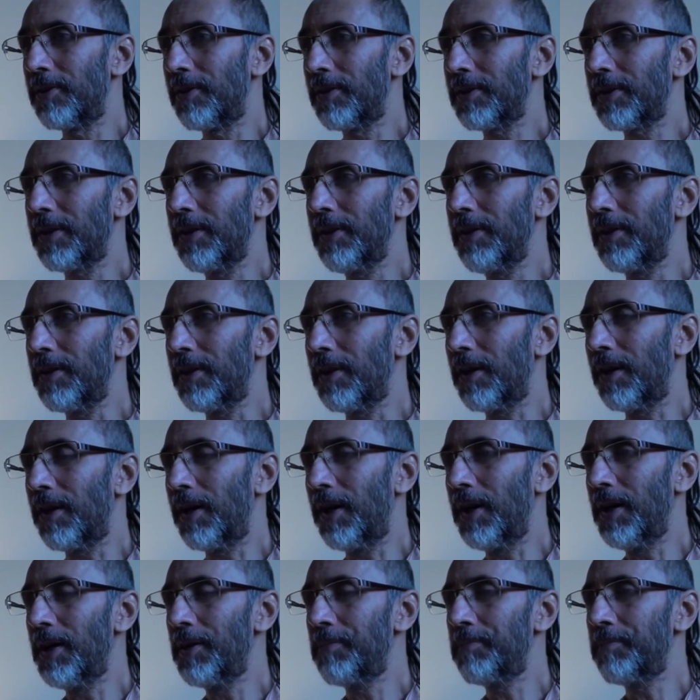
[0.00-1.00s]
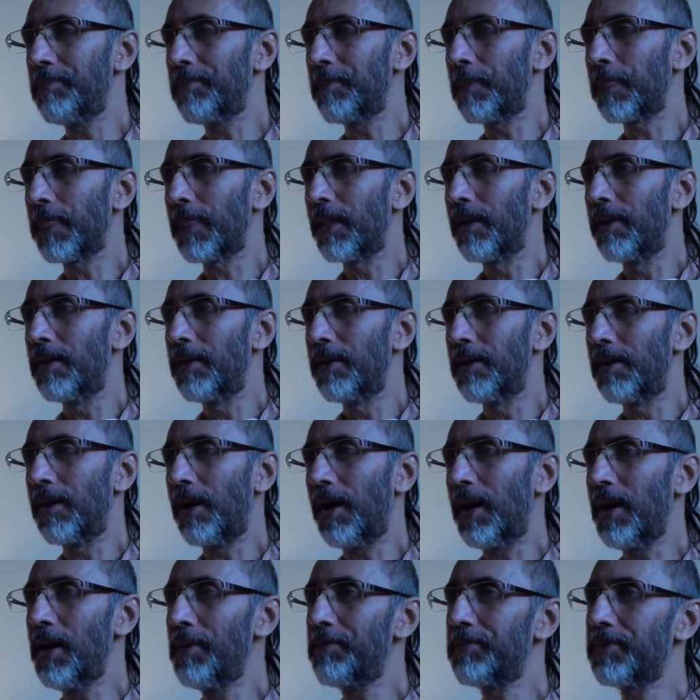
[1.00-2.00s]
Okay,
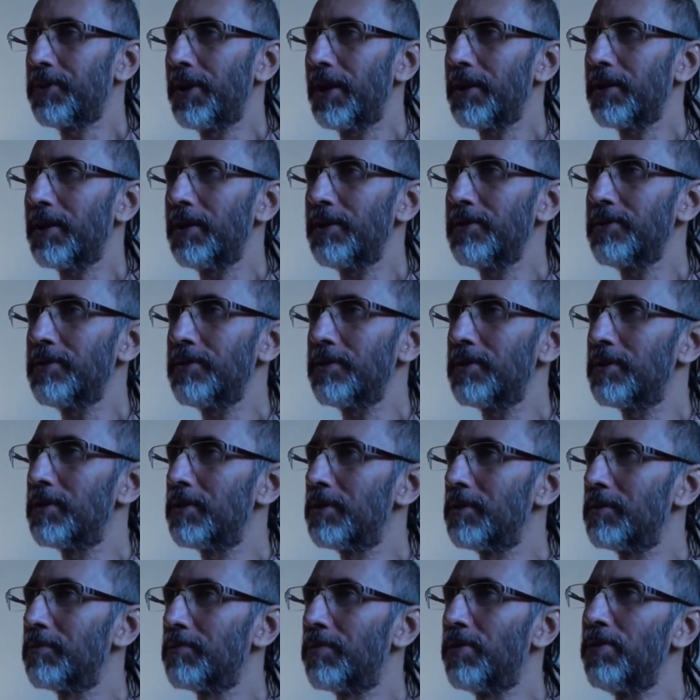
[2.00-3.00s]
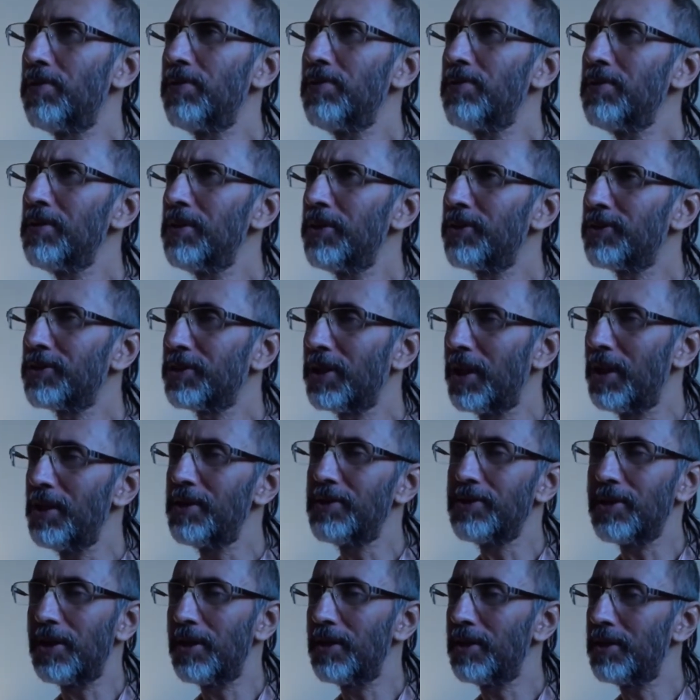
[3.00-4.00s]
I have taken full
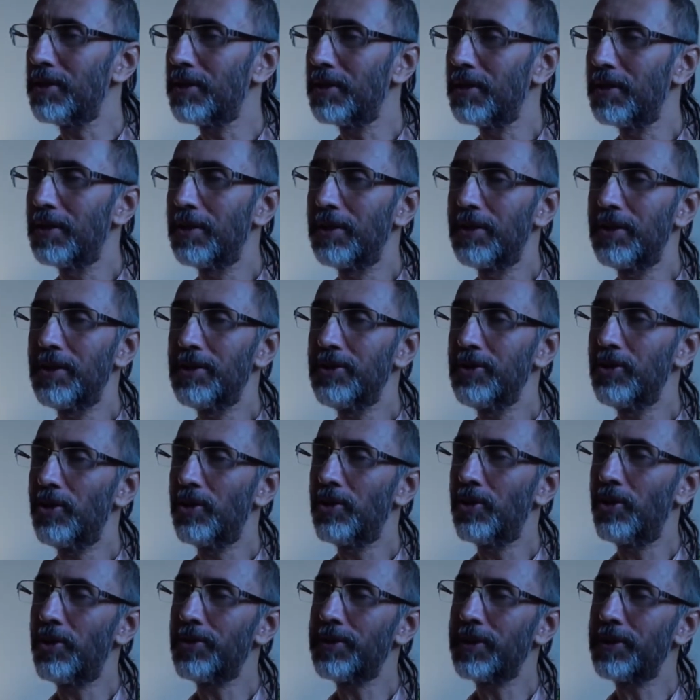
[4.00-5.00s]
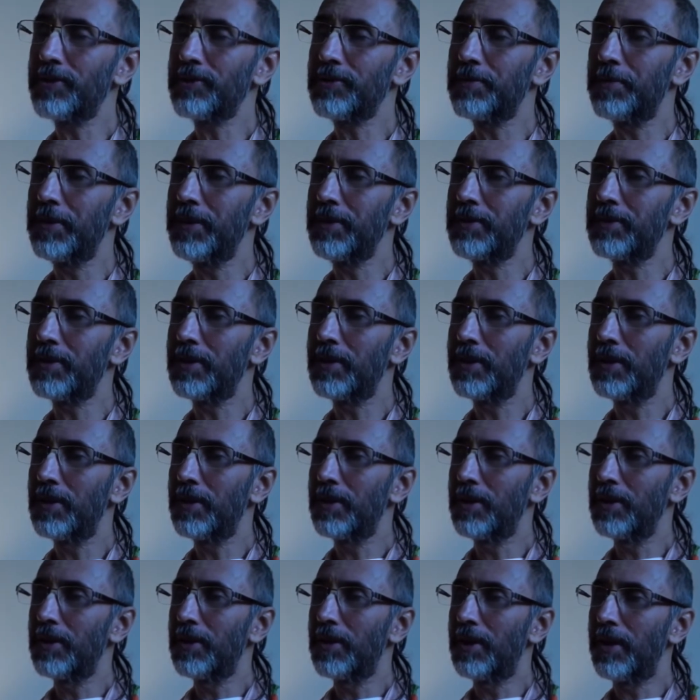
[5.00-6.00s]
shelter in your lotus feet.
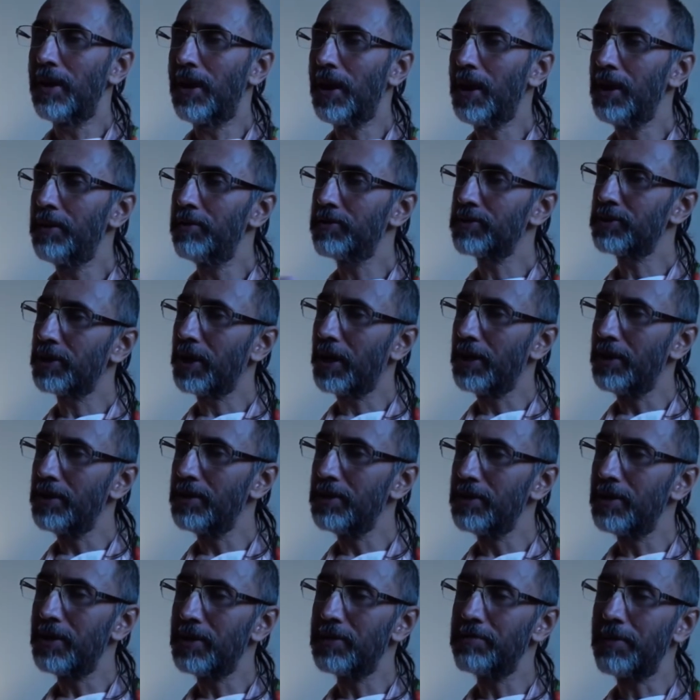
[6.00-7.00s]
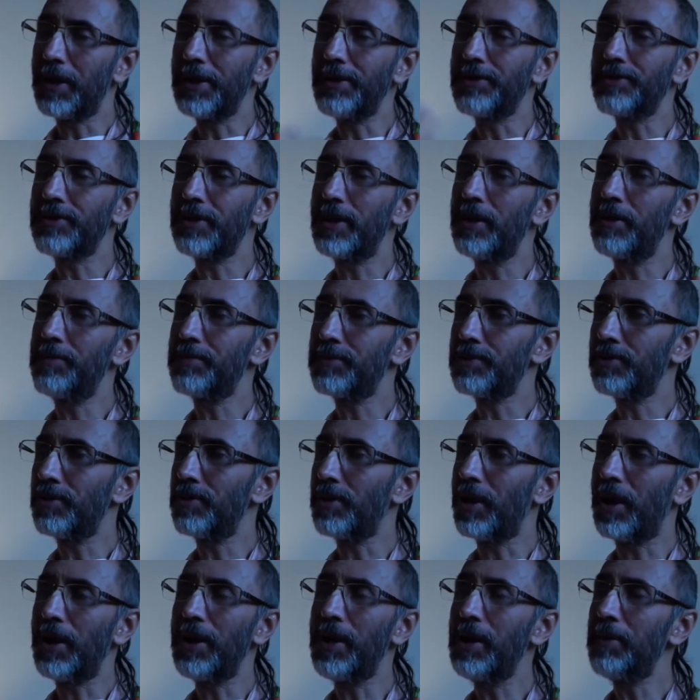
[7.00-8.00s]
I have surrendered myself,
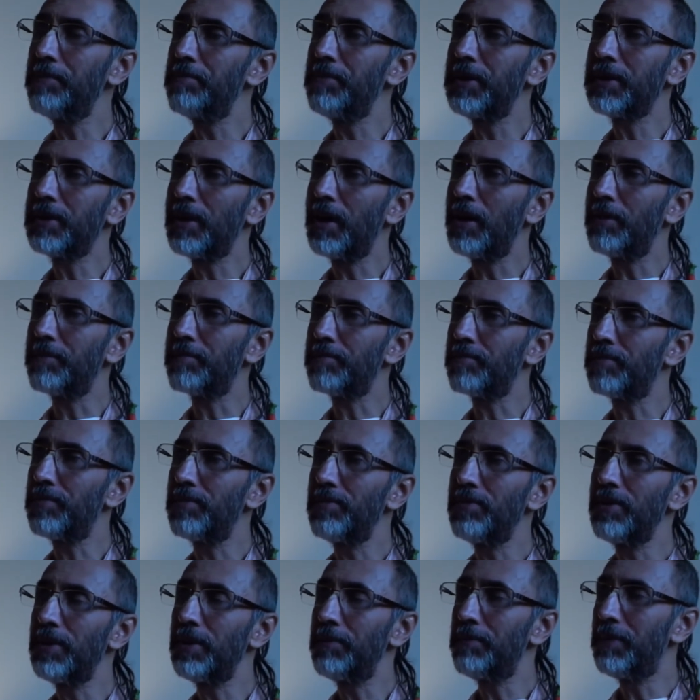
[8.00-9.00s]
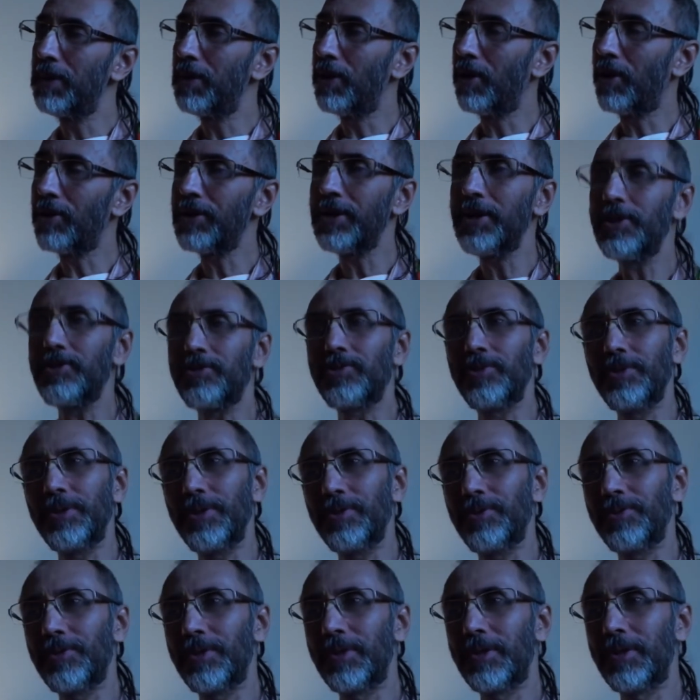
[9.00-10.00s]
so I have become fully belonging to
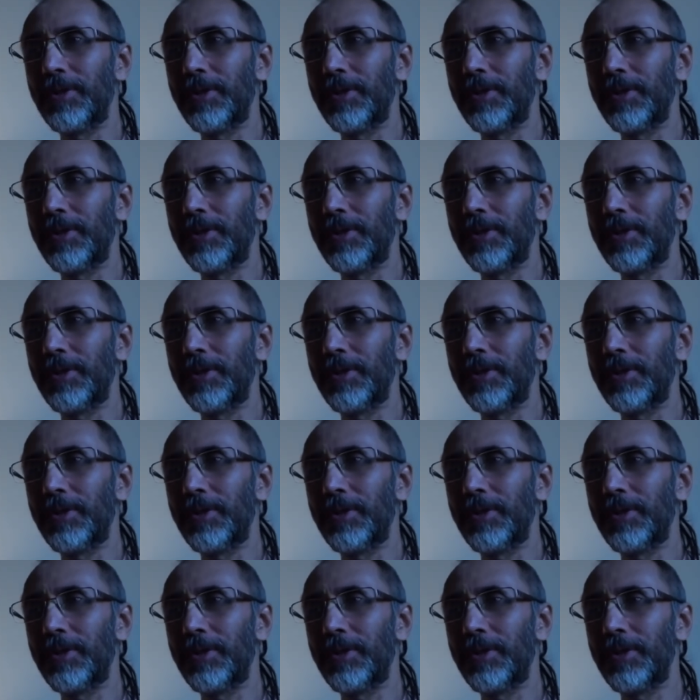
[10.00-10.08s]
you.